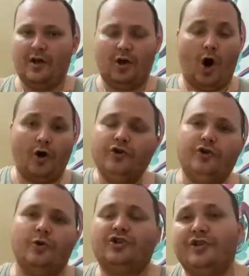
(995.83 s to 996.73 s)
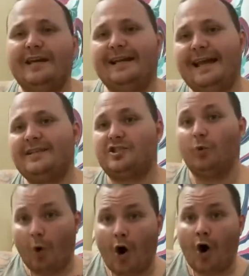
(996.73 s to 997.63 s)
all you do is you get against the
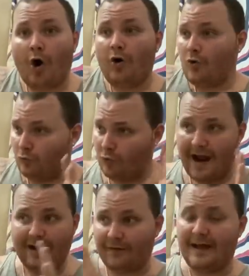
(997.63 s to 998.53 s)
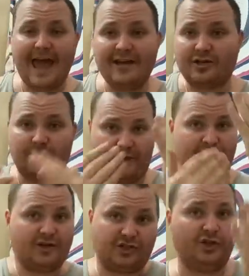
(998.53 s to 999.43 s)
wall right on the edge of,
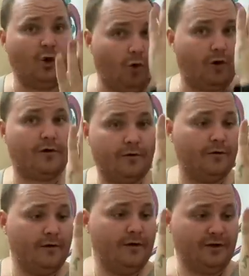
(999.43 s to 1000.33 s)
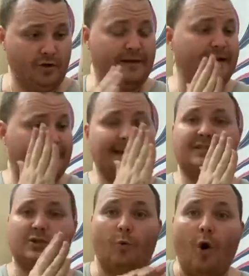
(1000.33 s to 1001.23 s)
here's the door. You get
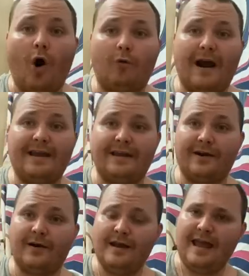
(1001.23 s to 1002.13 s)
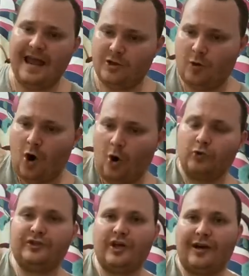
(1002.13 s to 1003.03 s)
against the wall right here, and you
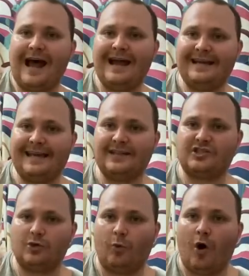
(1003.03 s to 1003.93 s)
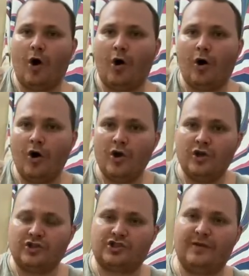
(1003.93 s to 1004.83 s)
hold your line against the wall.
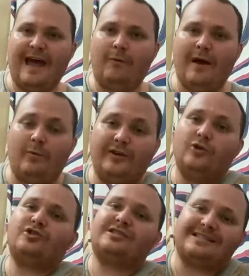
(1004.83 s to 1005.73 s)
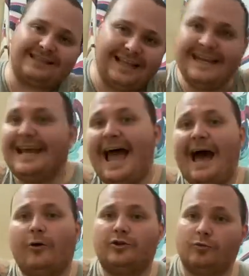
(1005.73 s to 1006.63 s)
So that way when you sling it
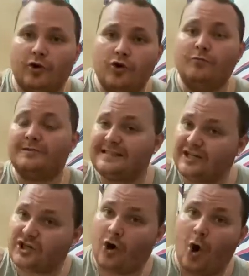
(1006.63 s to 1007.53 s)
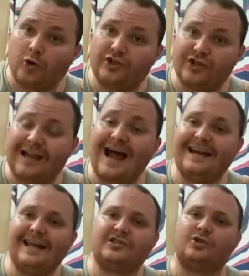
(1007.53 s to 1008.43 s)
out the room, since you're holding your line
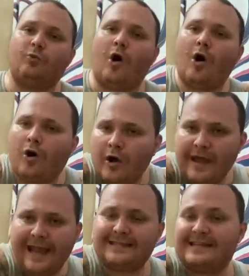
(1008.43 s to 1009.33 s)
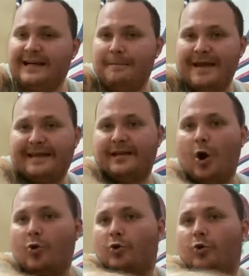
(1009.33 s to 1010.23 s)
against the wall, it's going to make it go